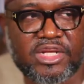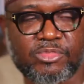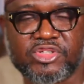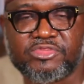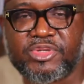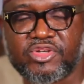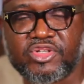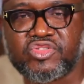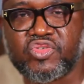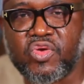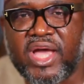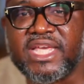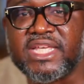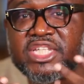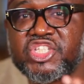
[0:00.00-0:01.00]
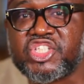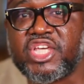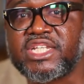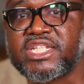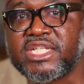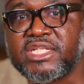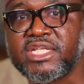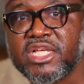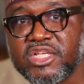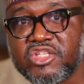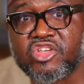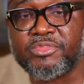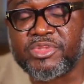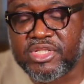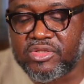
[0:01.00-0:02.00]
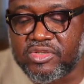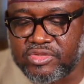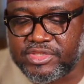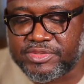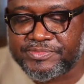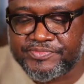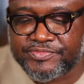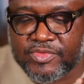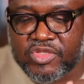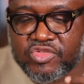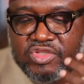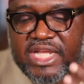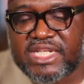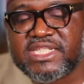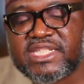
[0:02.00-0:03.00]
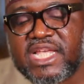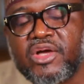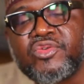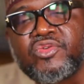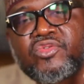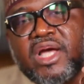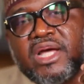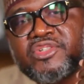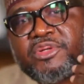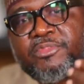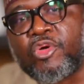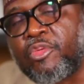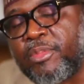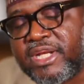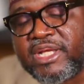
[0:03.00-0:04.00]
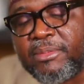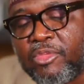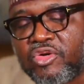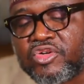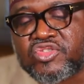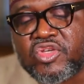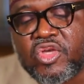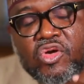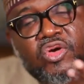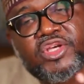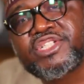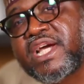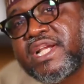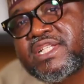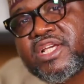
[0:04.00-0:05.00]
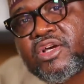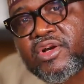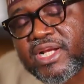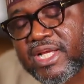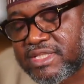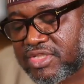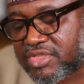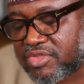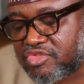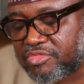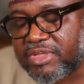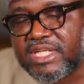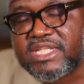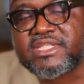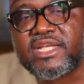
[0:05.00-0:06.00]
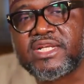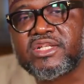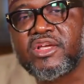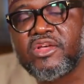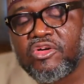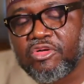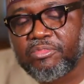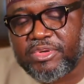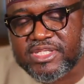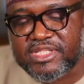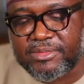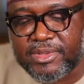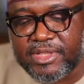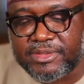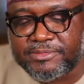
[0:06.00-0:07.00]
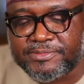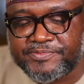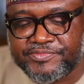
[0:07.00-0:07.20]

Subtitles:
that mosque, because you are initiating something good. So that is how you can recommend a mosque or a charity organization to be listed on PaySabil.